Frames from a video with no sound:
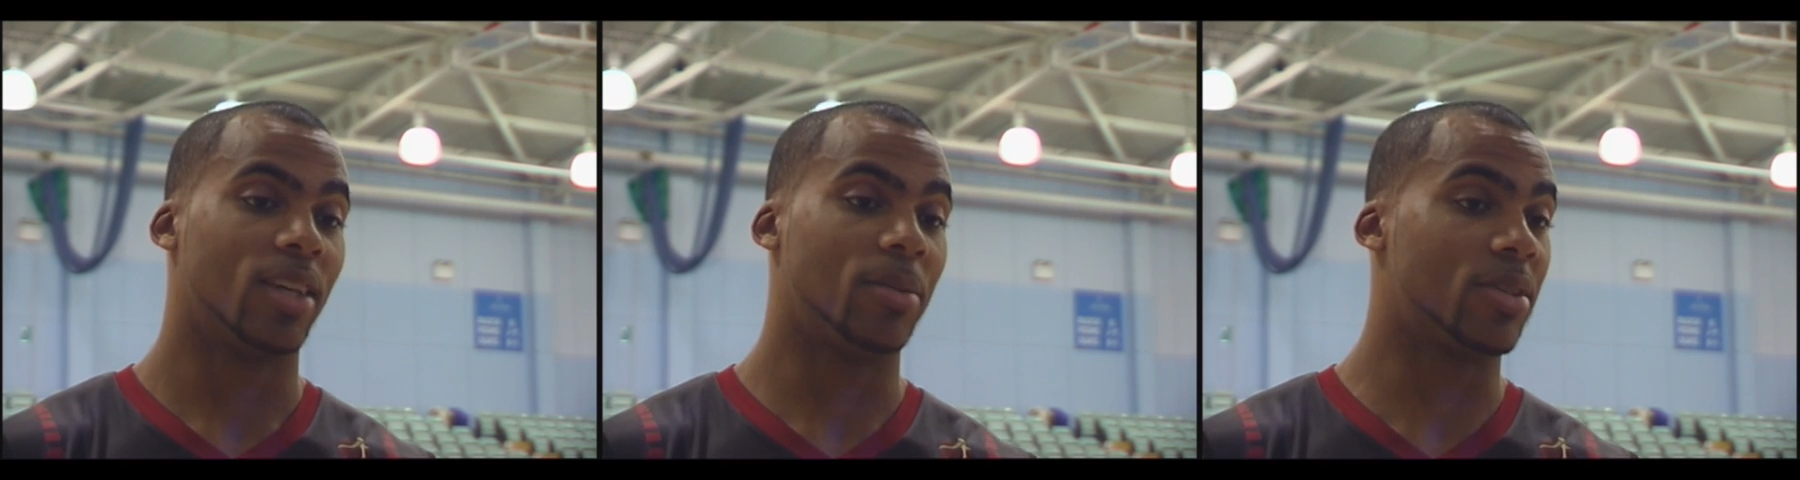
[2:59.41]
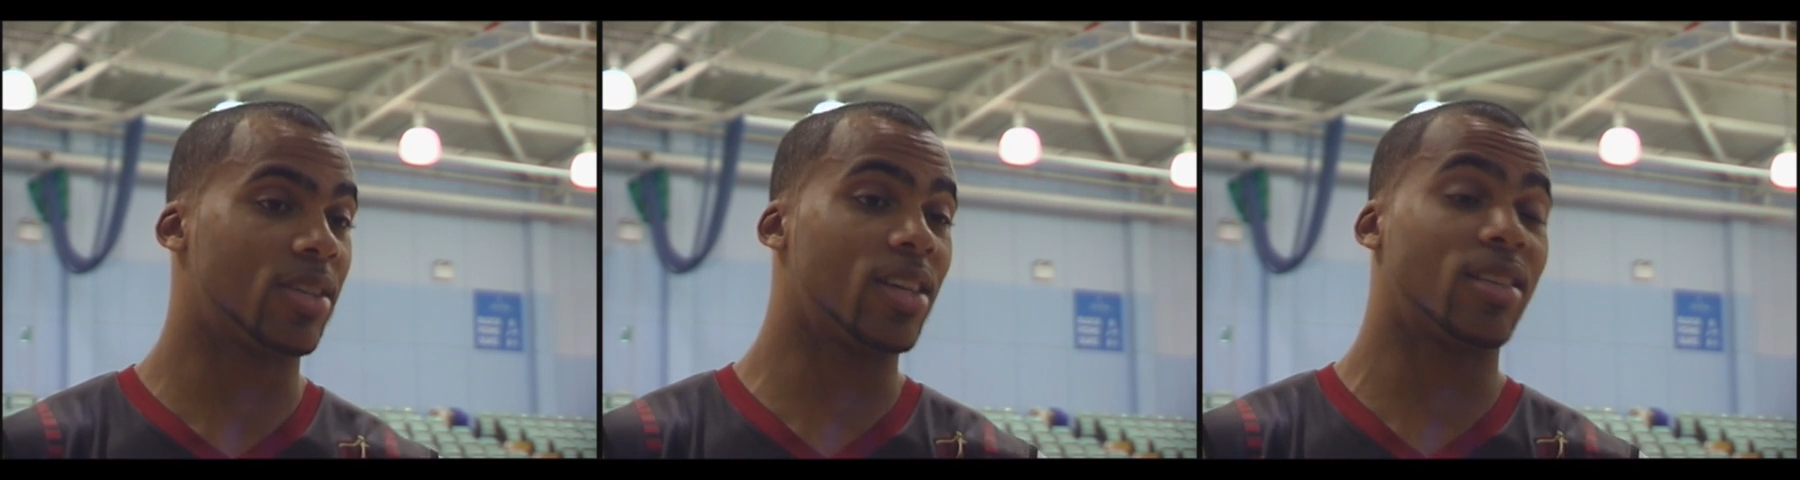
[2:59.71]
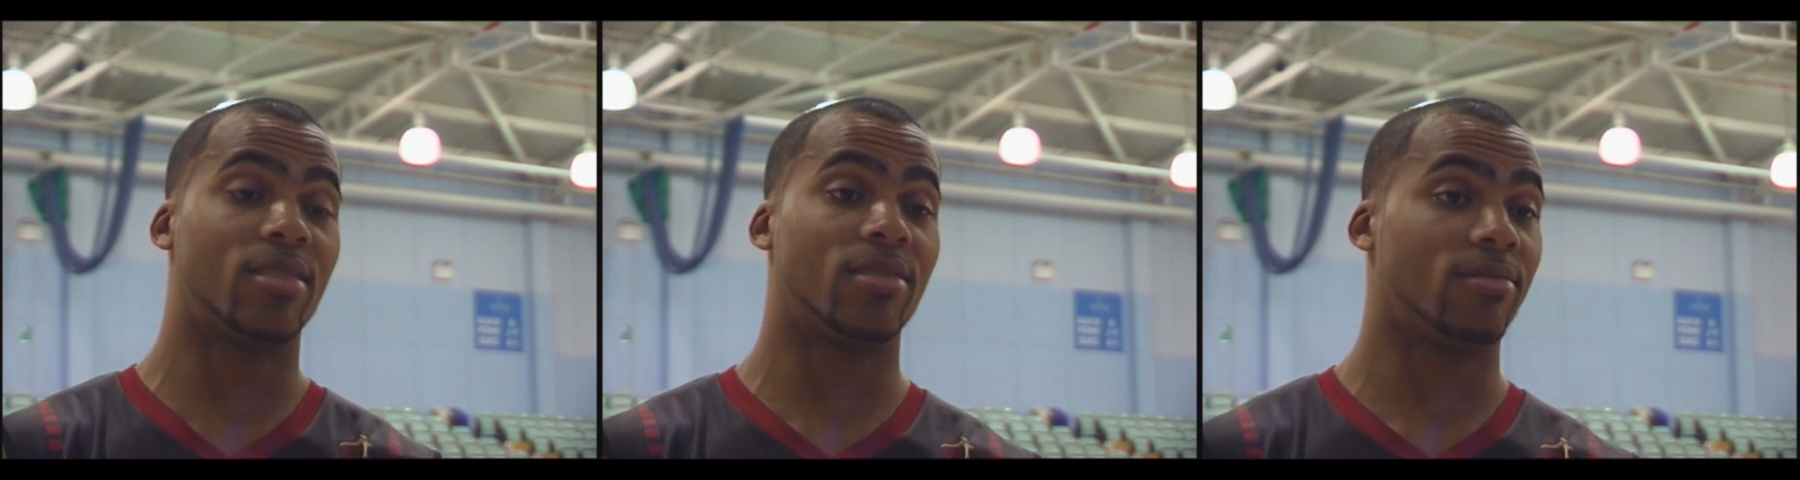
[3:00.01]
It was
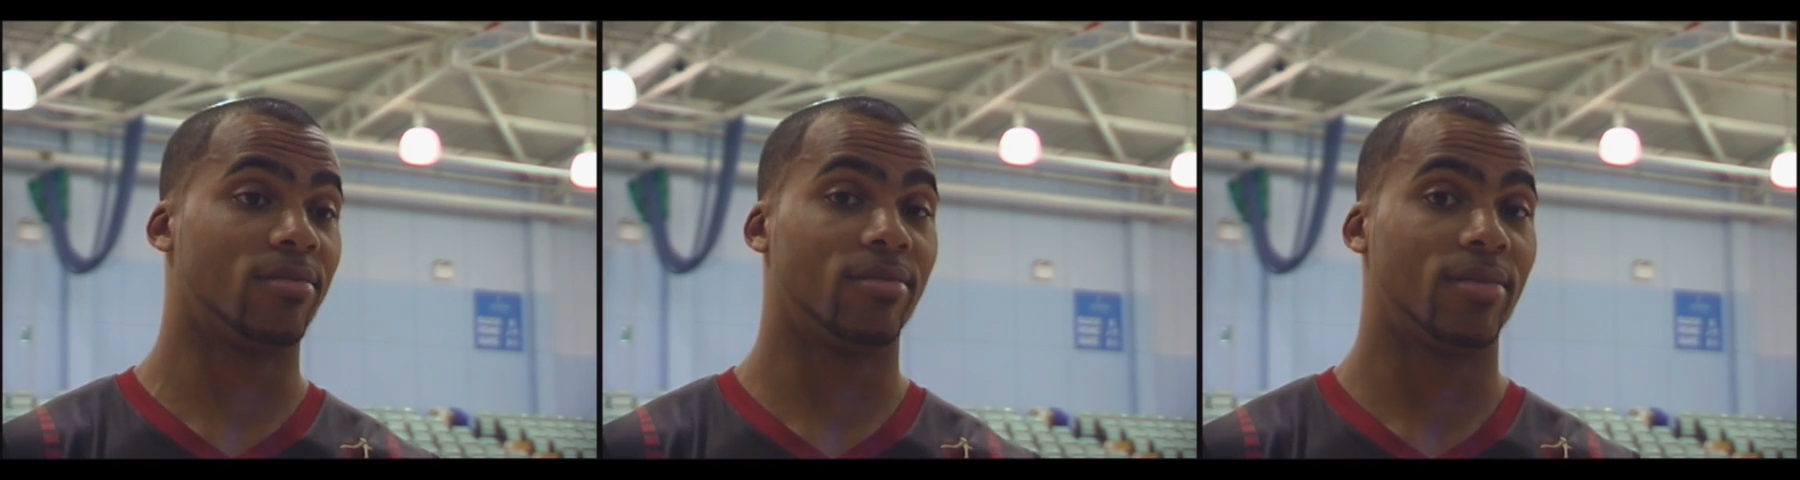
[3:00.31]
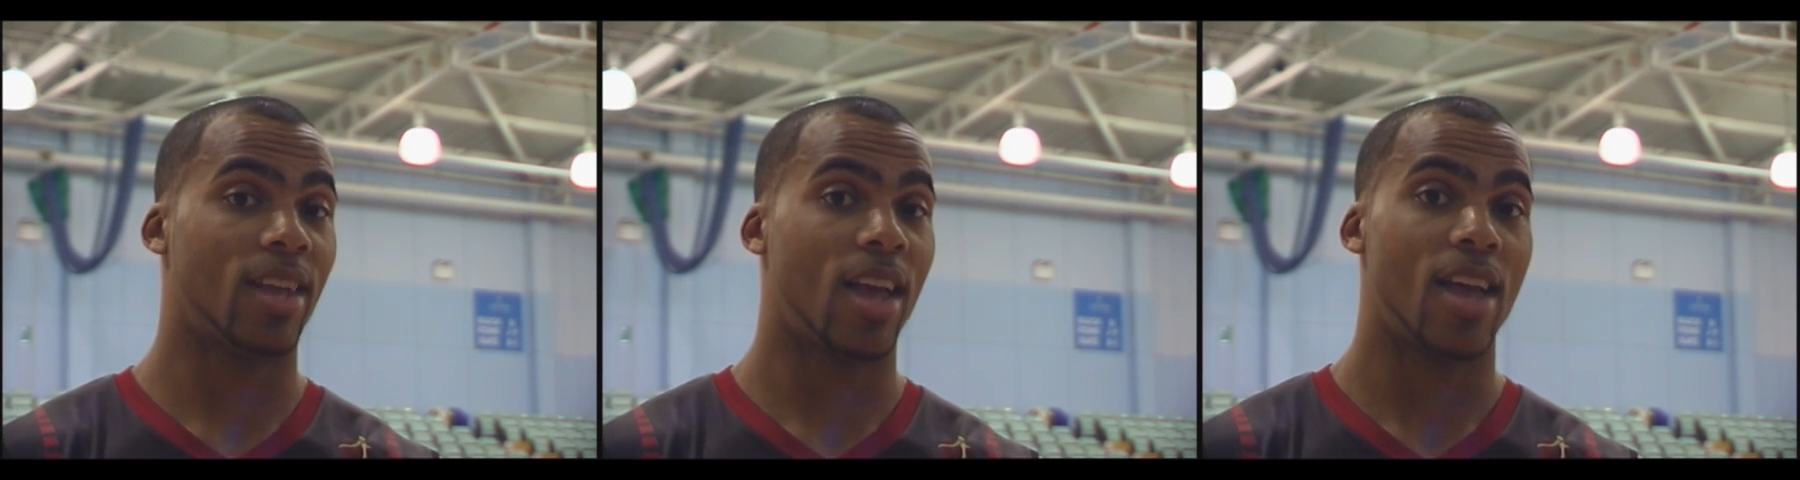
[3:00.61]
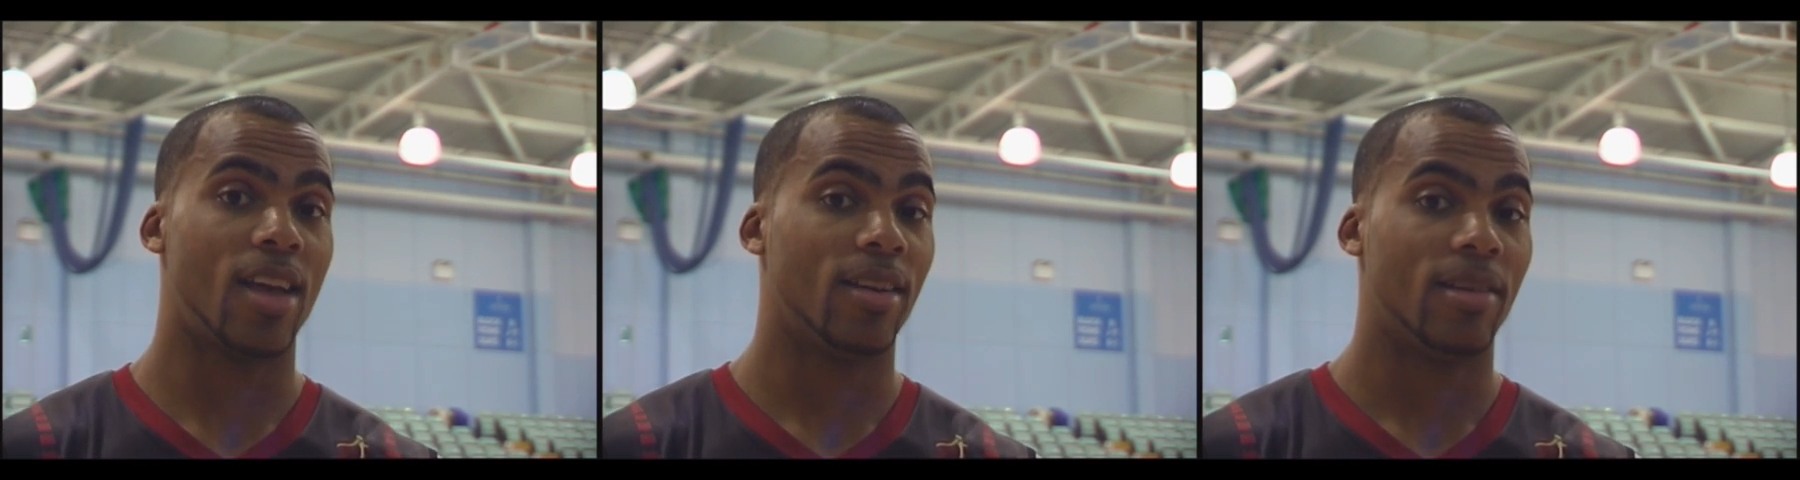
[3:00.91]
just,
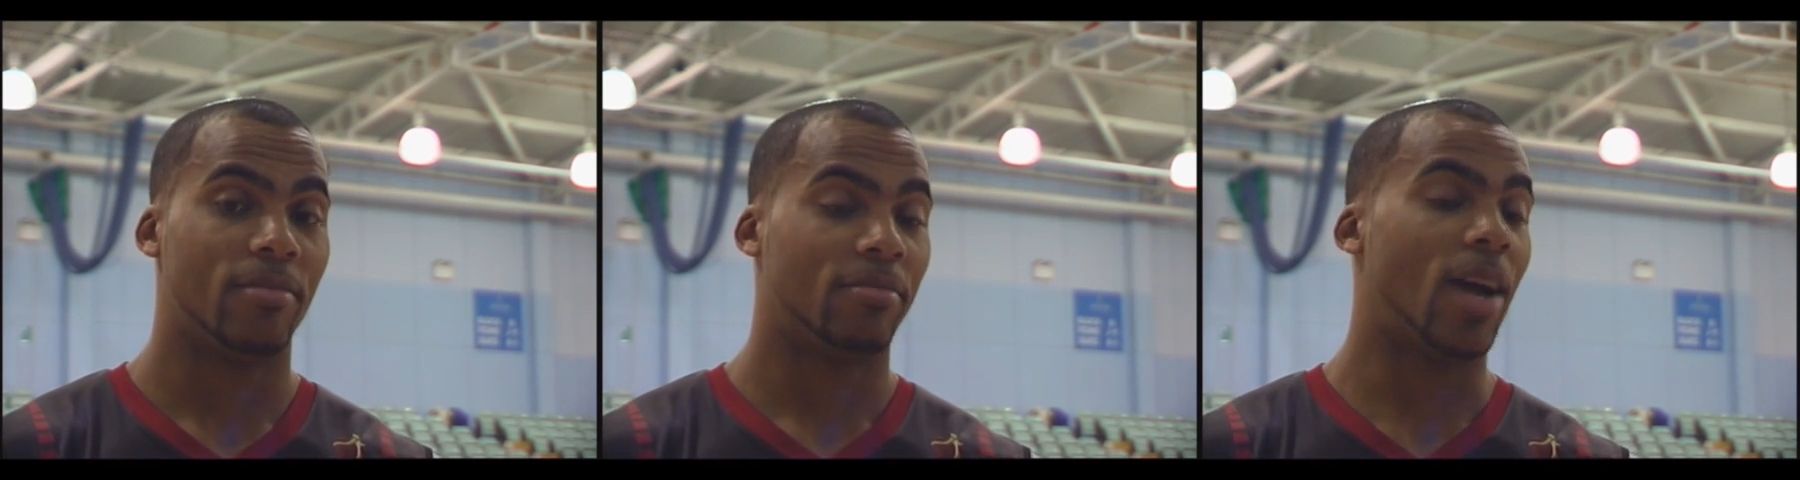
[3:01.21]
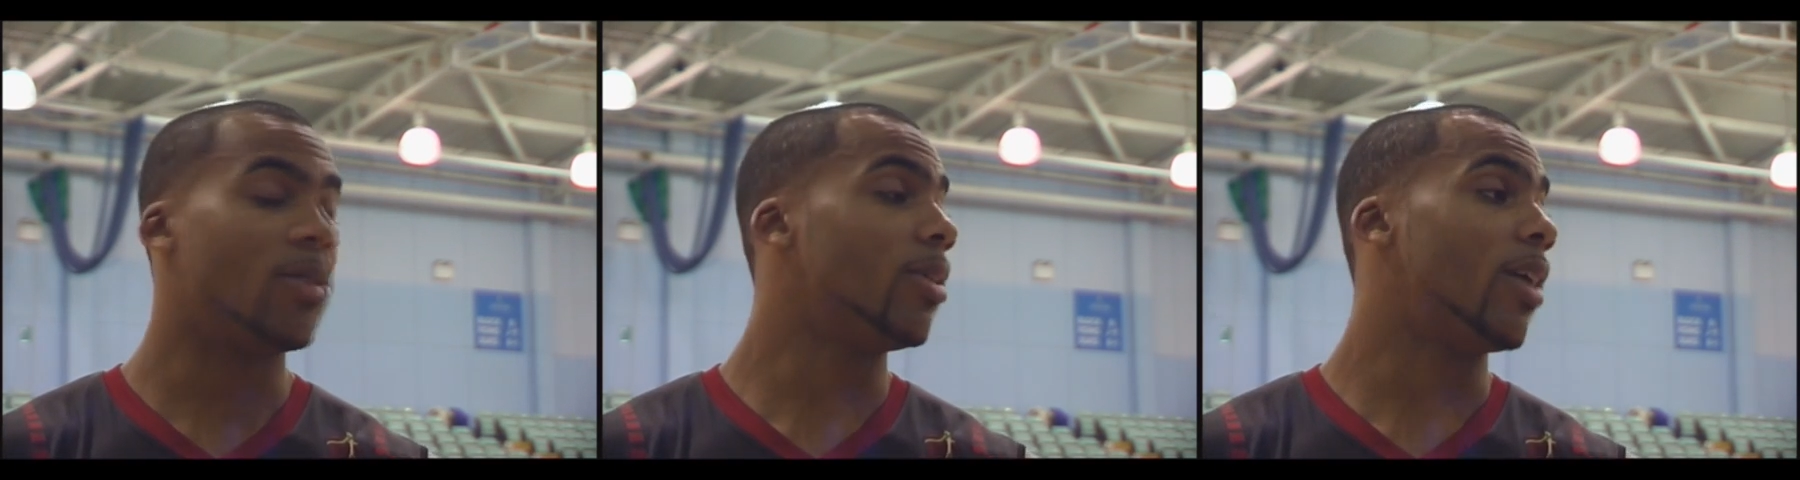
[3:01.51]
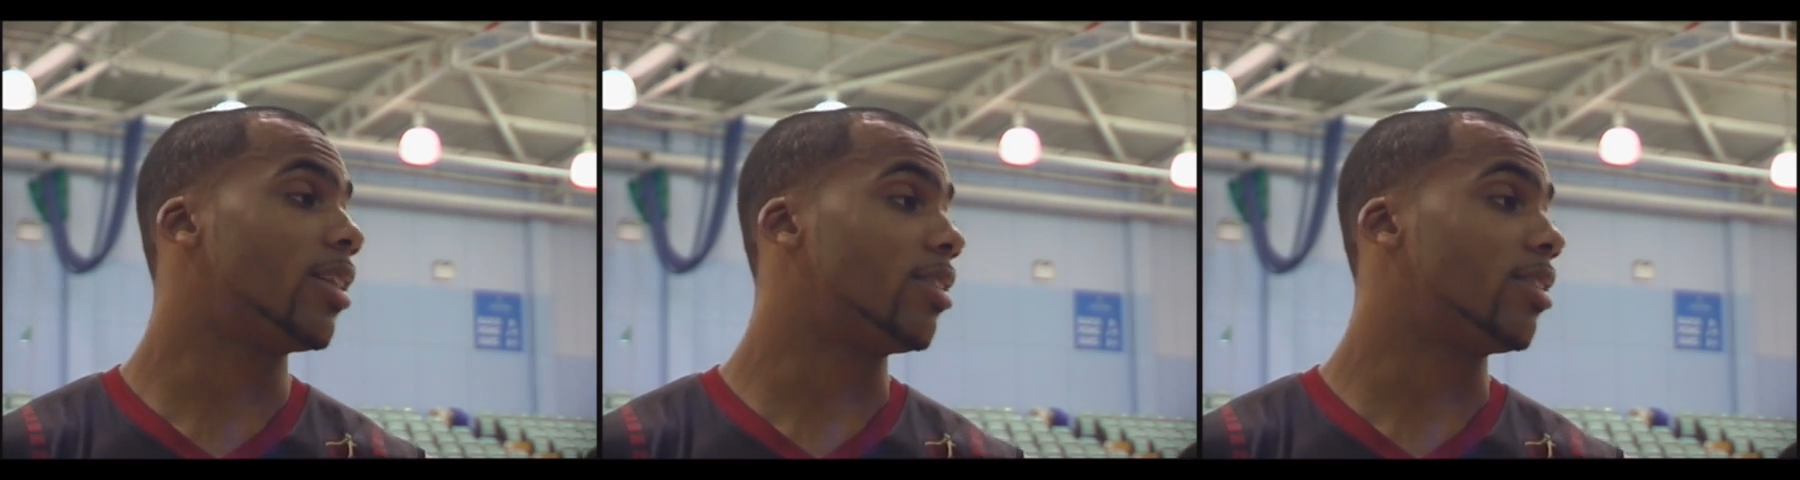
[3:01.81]
I don't know.